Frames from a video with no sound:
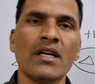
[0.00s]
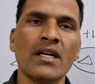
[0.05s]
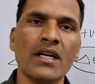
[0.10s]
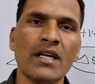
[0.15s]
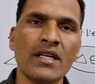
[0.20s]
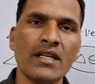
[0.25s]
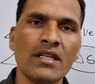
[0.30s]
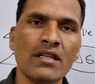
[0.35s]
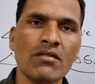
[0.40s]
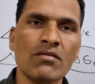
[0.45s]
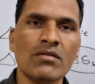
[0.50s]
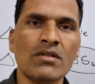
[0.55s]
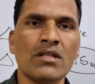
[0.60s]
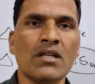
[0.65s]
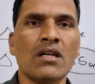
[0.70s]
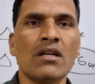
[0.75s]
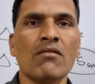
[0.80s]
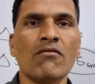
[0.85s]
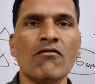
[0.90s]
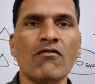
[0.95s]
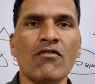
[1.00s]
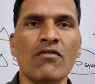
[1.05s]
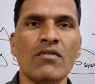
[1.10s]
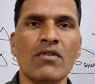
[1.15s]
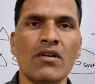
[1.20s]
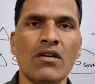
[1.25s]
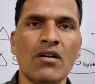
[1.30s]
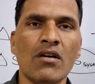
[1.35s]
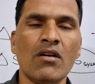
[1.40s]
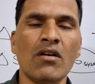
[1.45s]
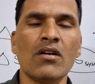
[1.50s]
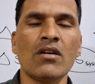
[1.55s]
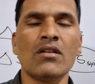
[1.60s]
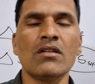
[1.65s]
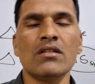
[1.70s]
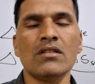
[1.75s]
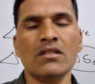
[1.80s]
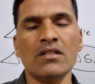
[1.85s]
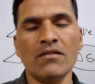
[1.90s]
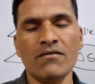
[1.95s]
a new term
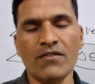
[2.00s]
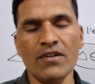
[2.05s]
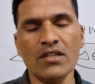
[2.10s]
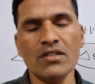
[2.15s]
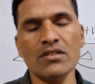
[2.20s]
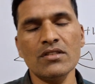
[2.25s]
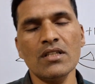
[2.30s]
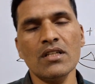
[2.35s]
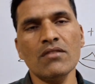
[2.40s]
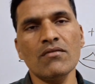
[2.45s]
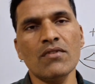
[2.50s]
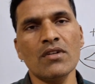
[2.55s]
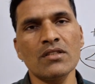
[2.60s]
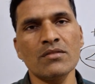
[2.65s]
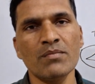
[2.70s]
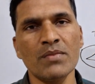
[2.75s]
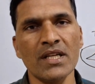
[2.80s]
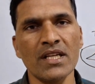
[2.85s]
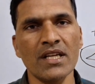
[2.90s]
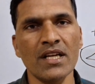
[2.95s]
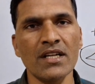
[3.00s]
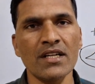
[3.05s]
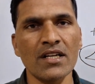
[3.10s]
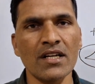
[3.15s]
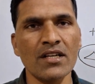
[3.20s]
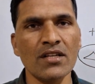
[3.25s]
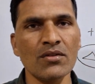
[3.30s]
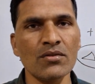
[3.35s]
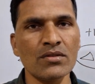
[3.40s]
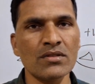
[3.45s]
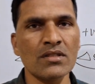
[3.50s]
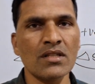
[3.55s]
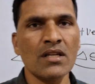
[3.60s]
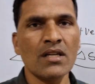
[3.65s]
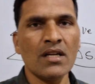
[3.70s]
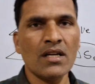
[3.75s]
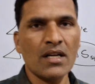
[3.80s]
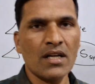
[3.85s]
or the function was being introduced,